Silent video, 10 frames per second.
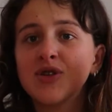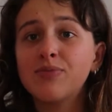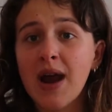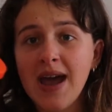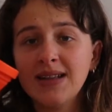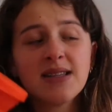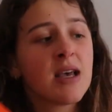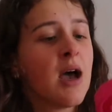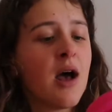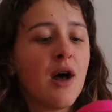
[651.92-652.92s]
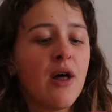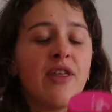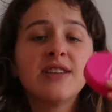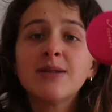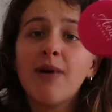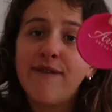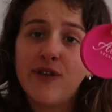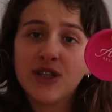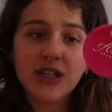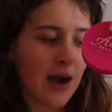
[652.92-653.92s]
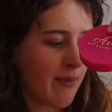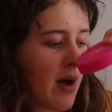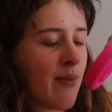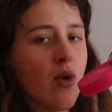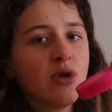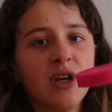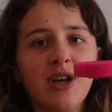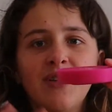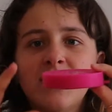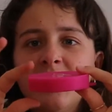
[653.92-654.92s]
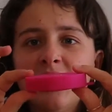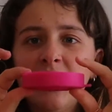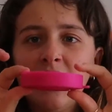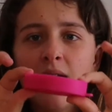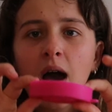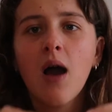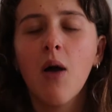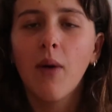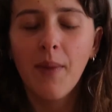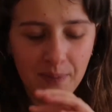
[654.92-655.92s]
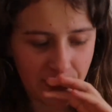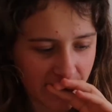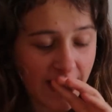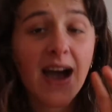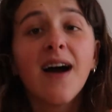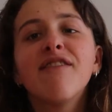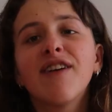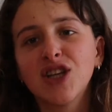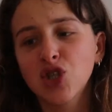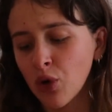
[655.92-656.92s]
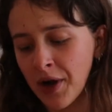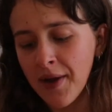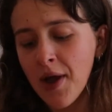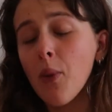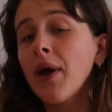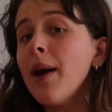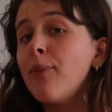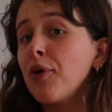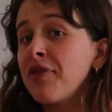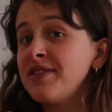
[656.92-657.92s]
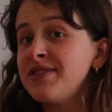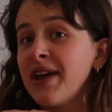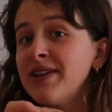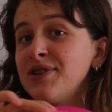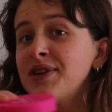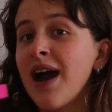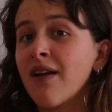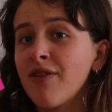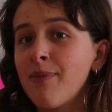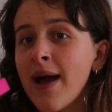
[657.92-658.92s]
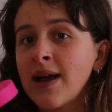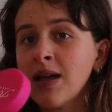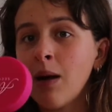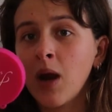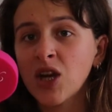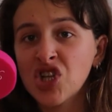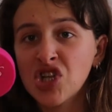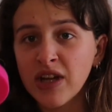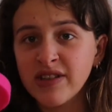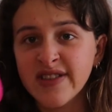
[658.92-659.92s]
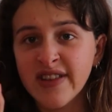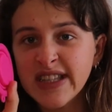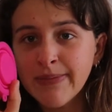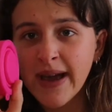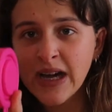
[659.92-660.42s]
brands. This is my first cup I bought. You can see, okay, funny story, when I bought this thing and took it out of the packet, I'm like, is this my